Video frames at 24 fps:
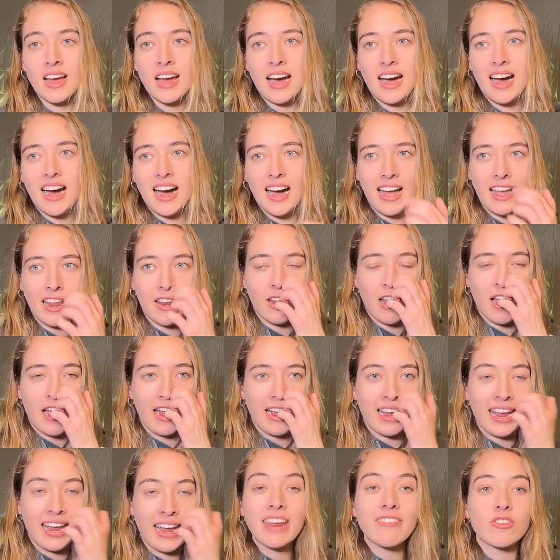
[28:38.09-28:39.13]
I
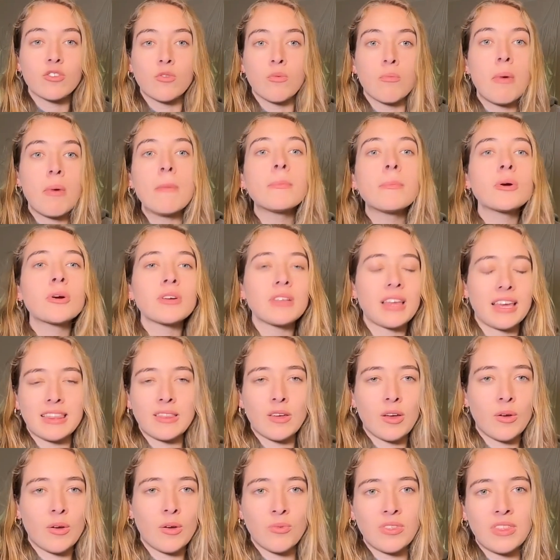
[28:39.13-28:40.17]
can't even remember.
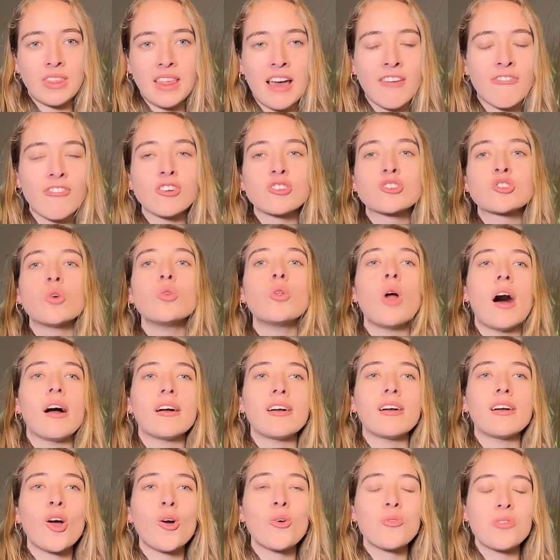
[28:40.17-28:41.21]
That felt so long
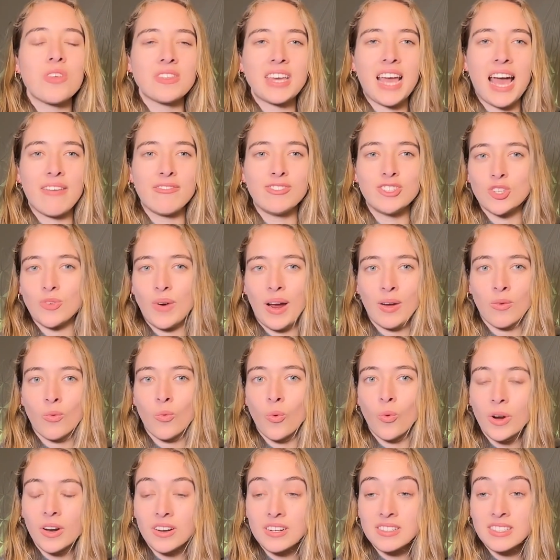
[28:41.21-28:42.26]
ago that the Kevin Durant
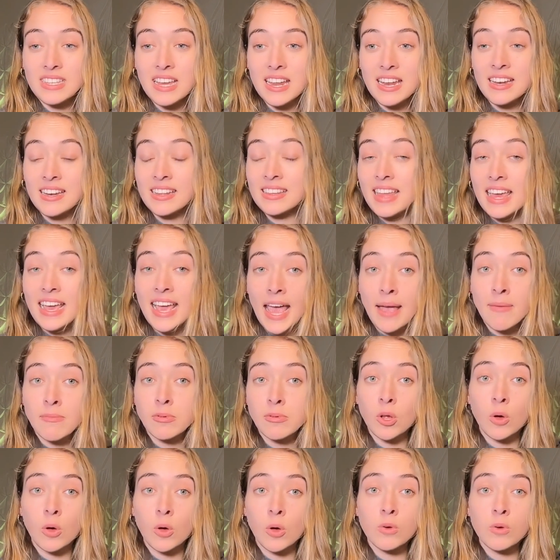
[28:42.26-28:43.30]
Warriors did it, and they came
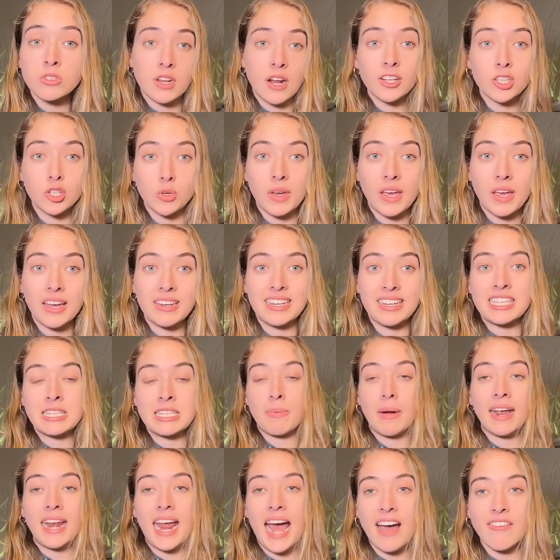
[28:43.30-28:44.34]
close to not doing it,
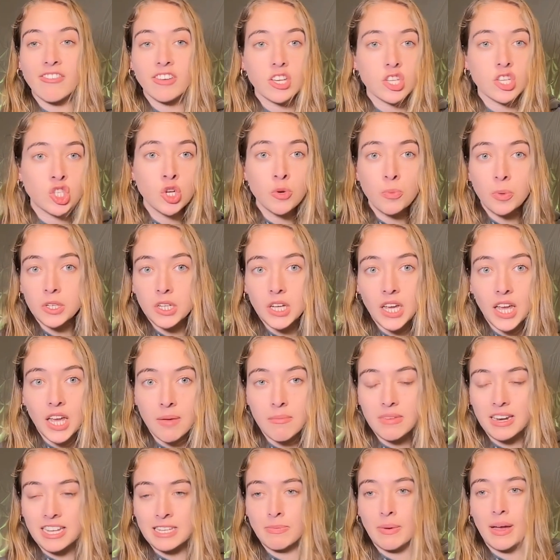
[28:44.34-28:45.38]
despite having a super team
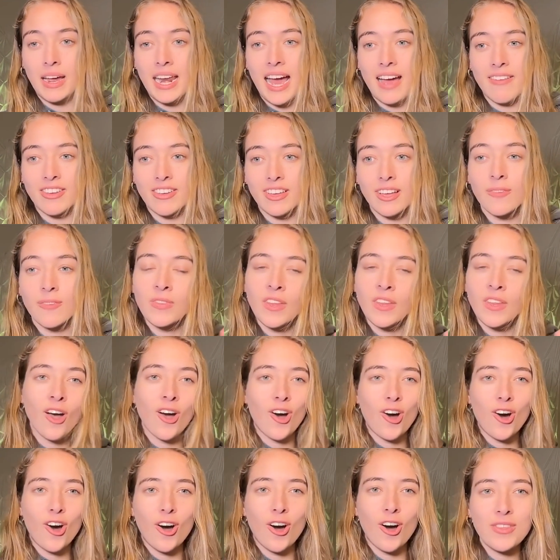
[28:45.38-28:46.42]
and despite having
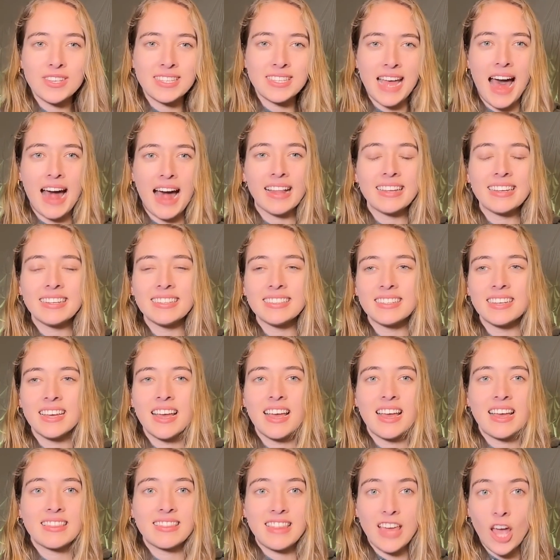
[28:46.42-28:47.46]
all this talent.
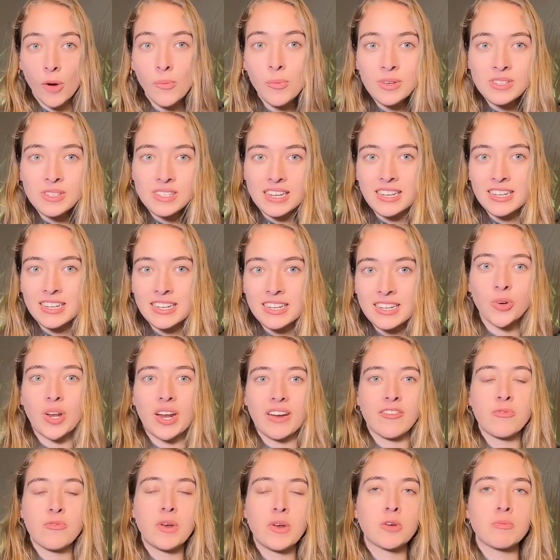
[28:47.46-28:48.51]
They almost didn't do it.
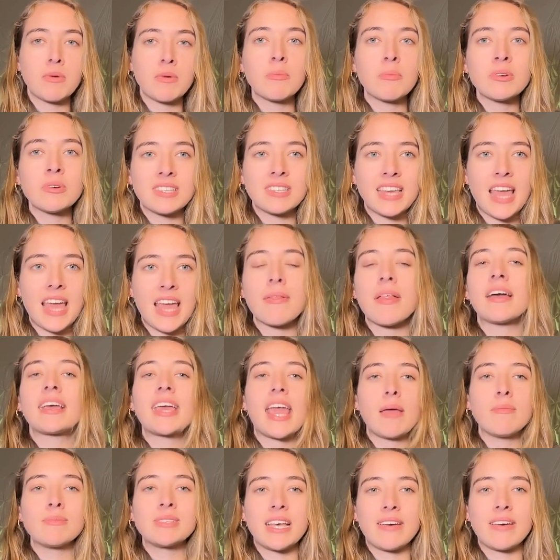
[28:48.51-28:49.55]
Everybody remembers that
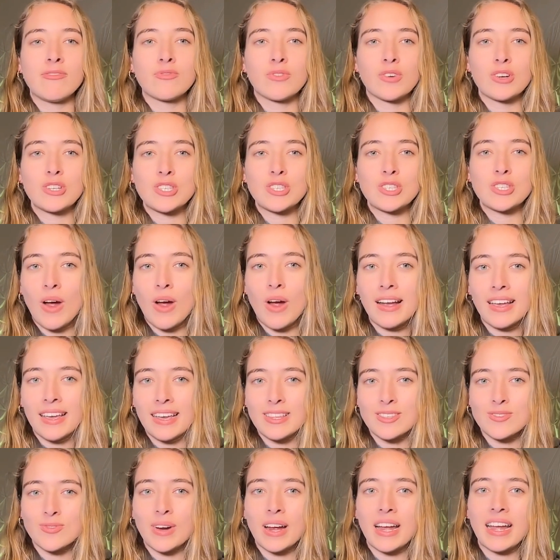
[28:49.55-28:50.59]
Game 7 versus the
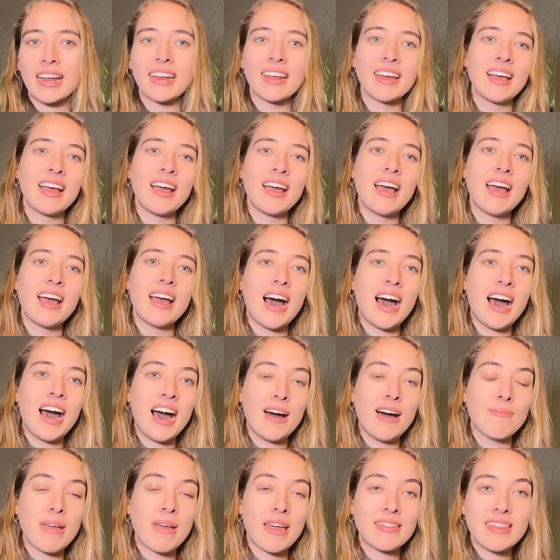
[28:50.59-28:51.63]
Rockets, right?
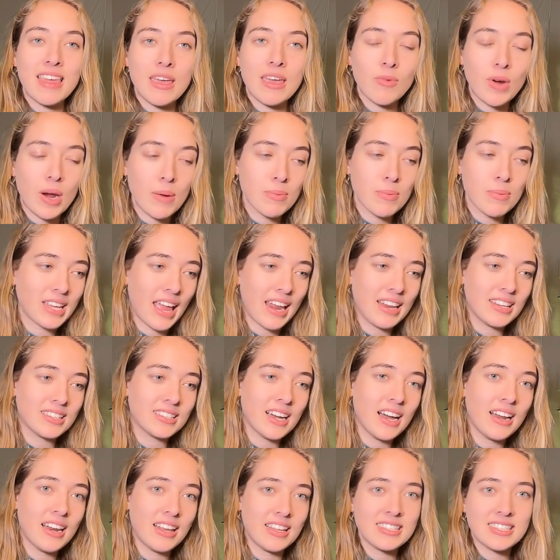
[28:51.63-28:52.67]
And they were able to get it
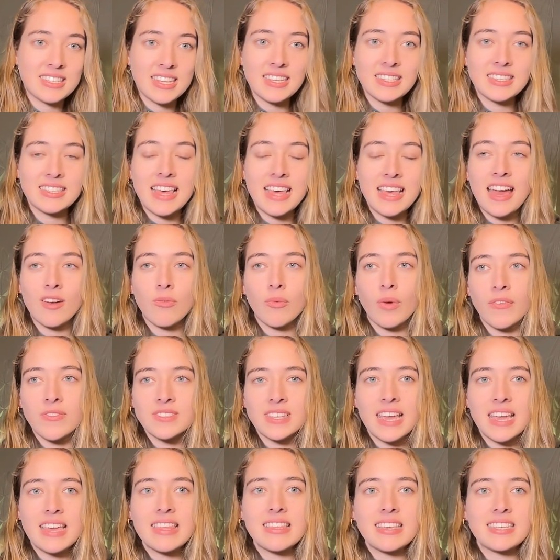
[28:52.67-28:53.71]
done. And since then, we've
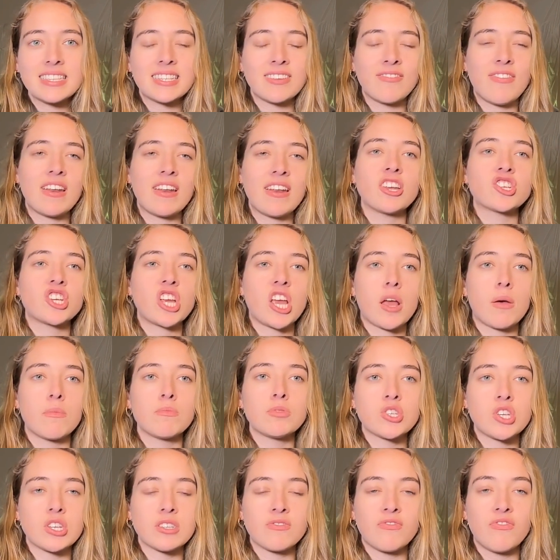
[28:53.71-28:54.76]
seen these defending champs
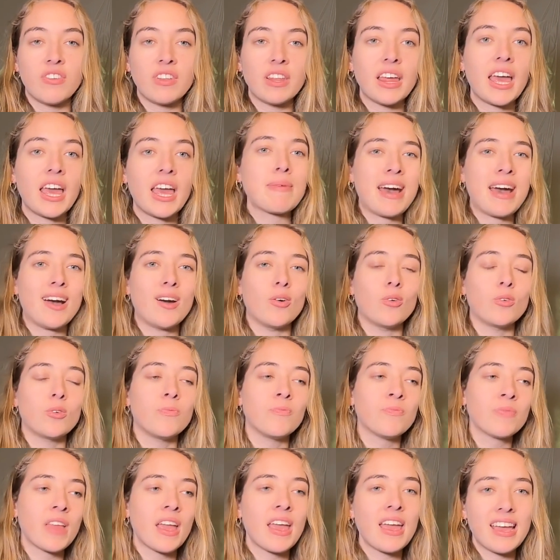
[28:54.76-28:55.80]
just flame out.
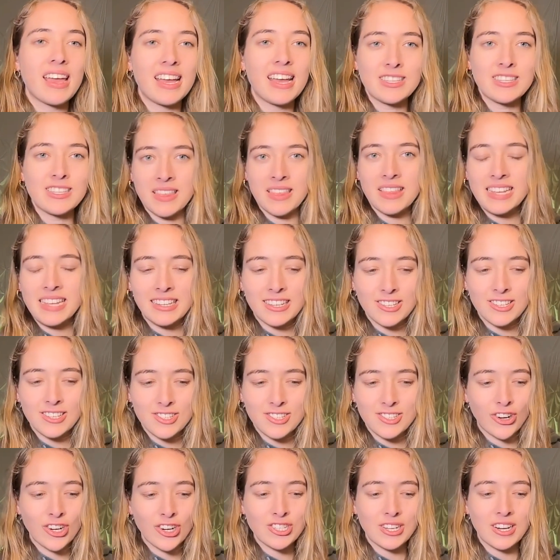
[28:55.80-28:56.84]
And so I think the Celtics are
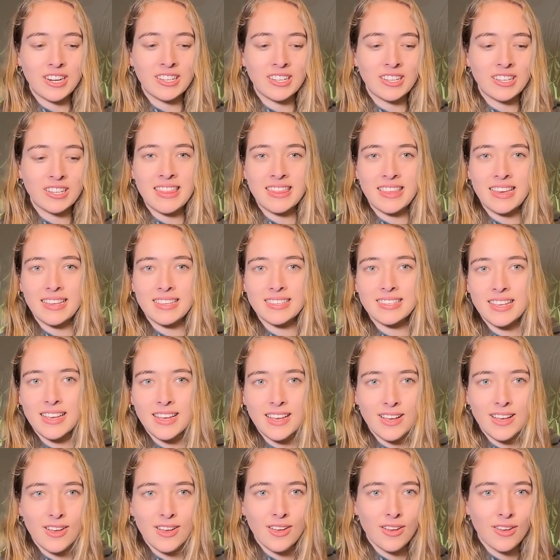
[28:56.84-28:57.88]
first going to take things,
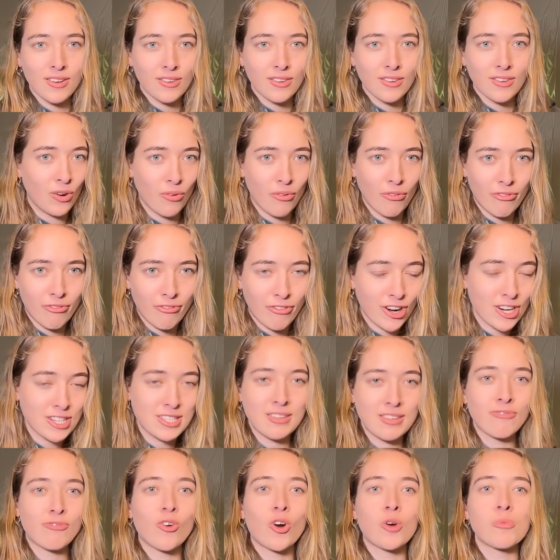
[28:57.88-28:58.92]
first
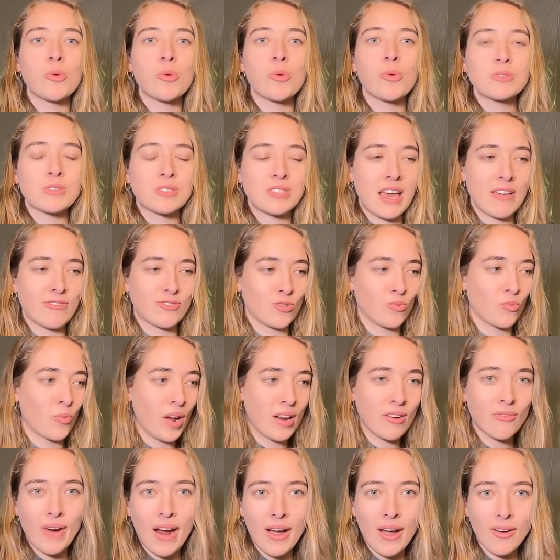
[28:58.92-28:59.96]
and foremost, they have to
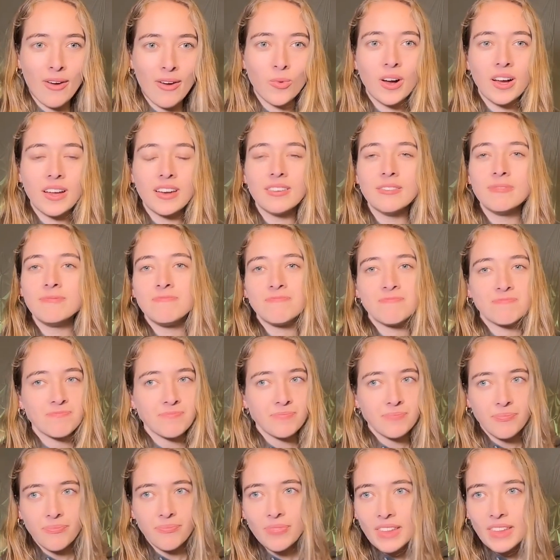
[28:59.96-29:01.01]
win round 1.
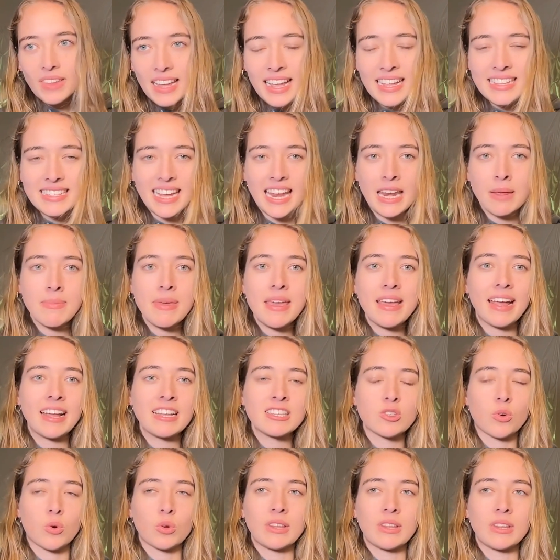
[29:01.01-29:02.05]
It's going to be
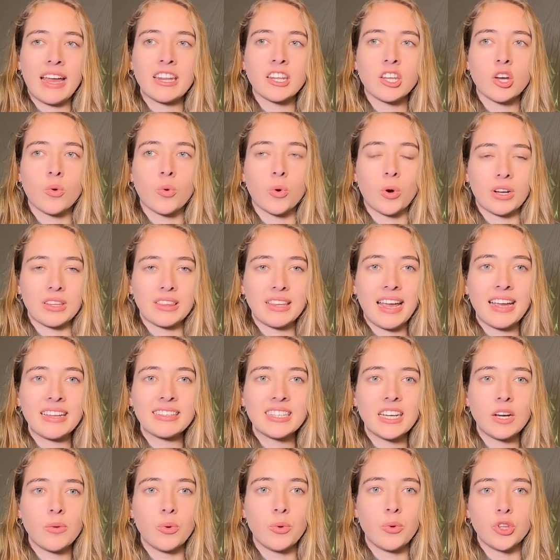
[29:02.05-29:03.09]
against Orlando or
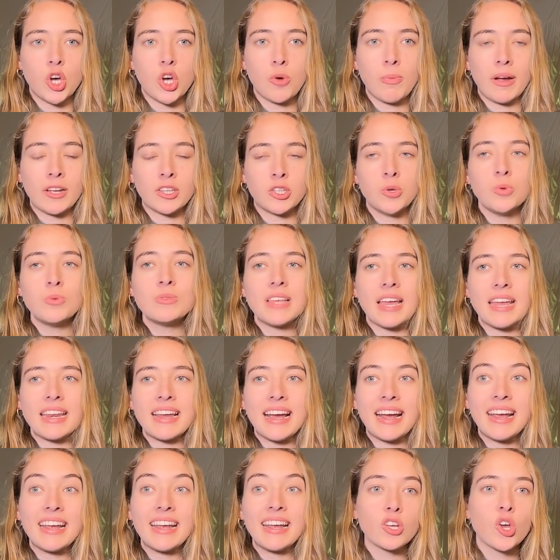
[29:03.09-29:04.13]
Atlanta. We'll know by Tuesday
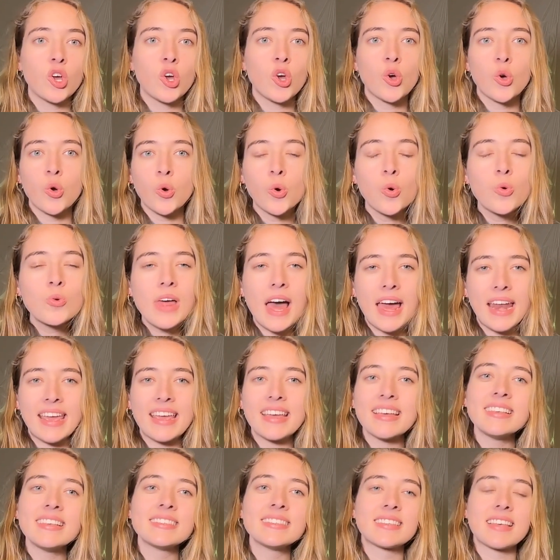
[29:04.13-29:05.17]
night who that
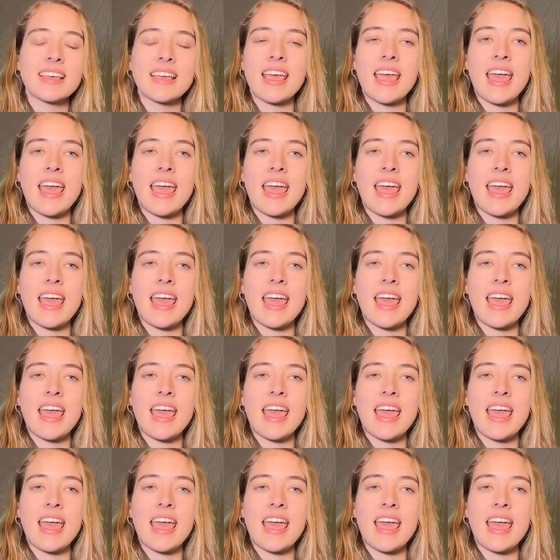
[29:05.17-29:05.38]
is.